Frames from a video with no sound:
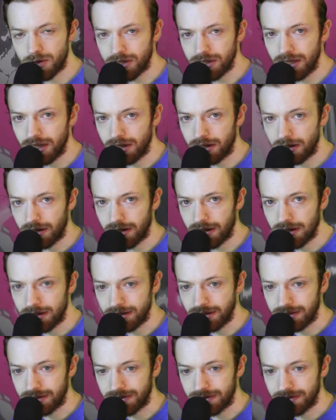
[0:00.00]
the internet
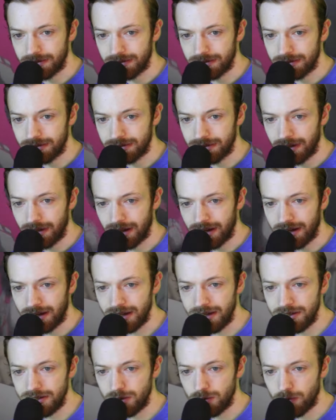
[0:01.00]
is an
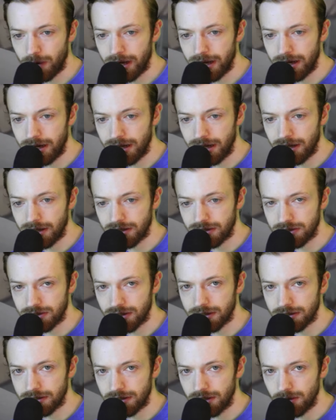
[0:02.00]
easy way to get
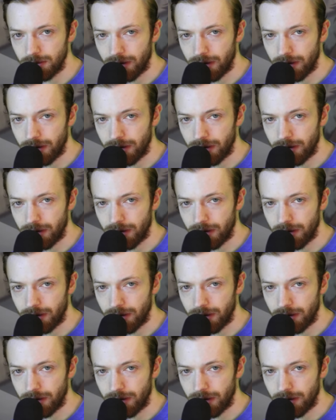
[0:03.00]
sucked into an